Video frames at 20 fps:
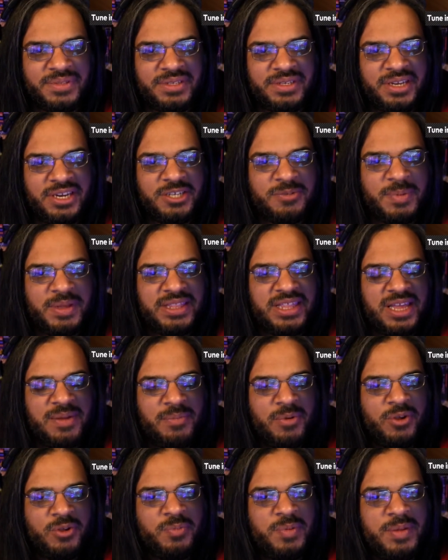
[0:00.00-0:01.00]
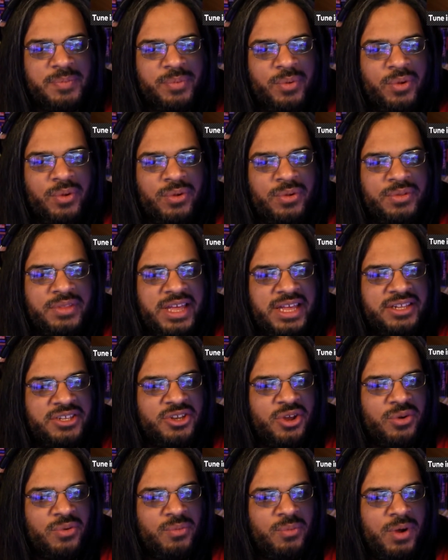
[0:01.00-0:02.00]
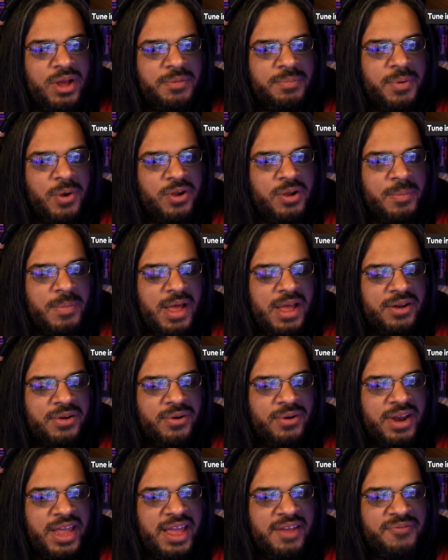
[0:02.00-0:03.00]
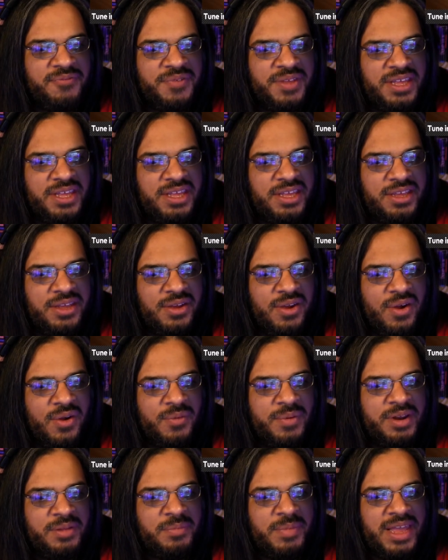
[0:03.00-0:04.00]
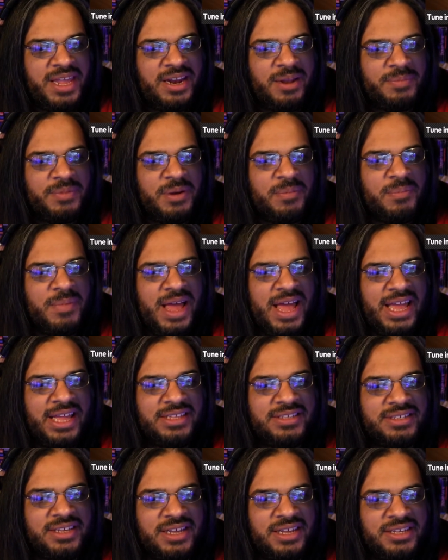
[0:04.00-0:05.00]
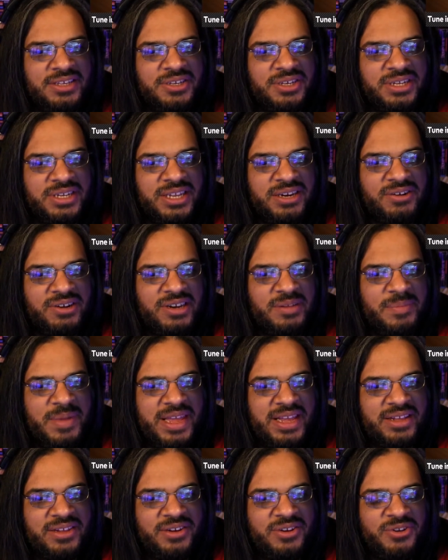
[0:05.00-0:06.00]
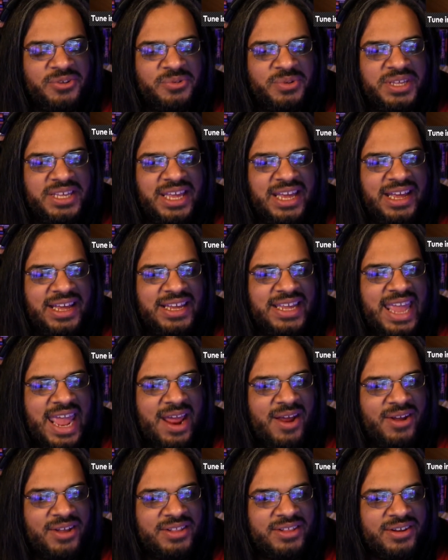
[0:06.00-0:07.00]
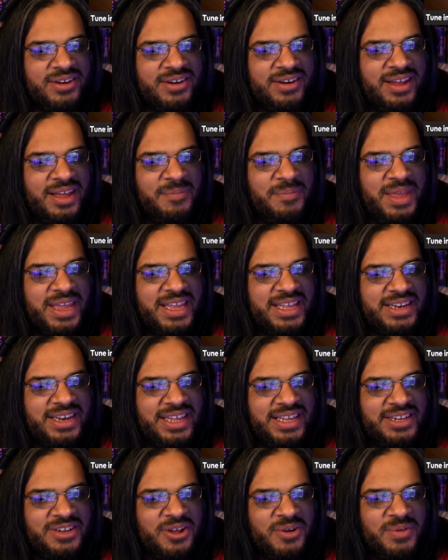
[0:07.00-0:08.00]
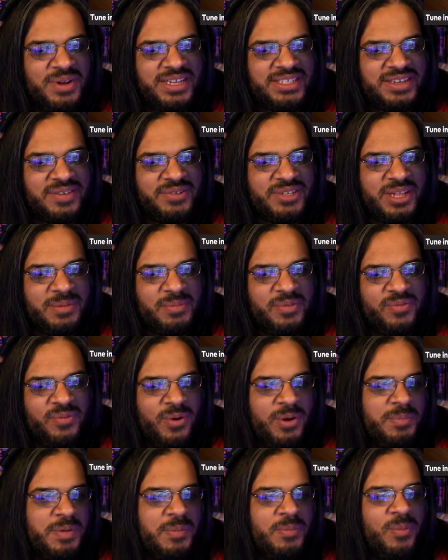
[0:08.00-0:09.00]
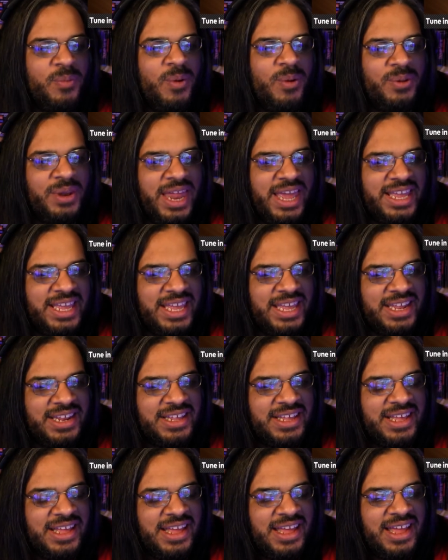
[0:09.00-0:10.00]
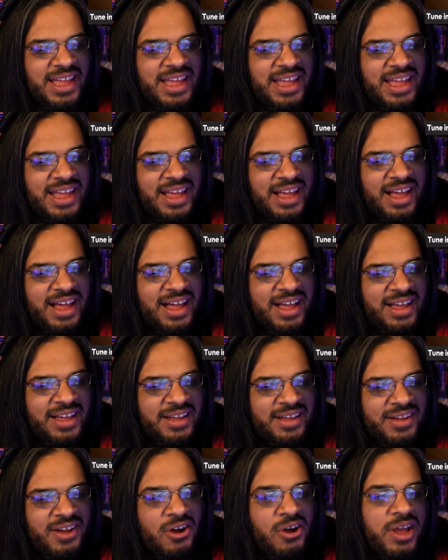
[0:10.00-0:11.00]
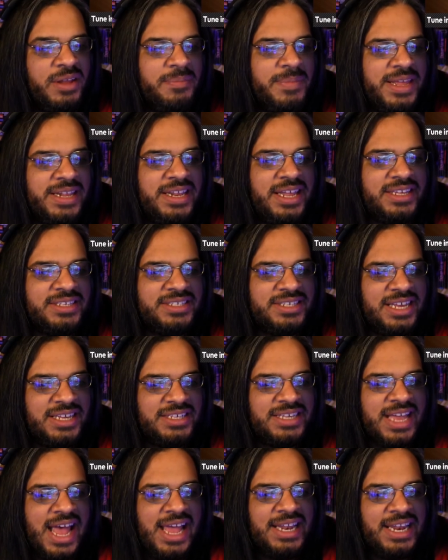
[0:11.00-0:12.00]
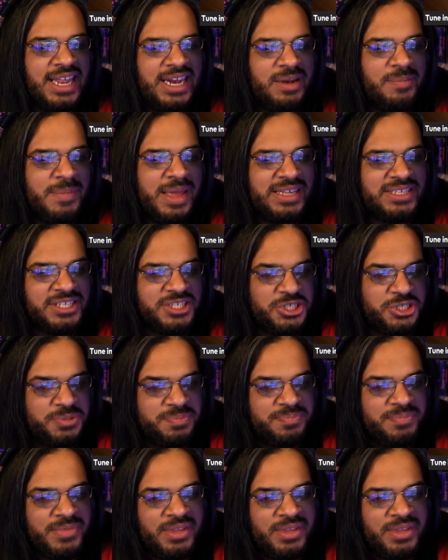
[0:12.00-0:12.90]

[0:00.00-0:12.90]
Here's my thing. Most people that don't want Pokemon or FE already made up their minds. You can literally make Lugia a character and make it like no one has ever done before, and people won't like it. Oh, and Mendez says highlighted message.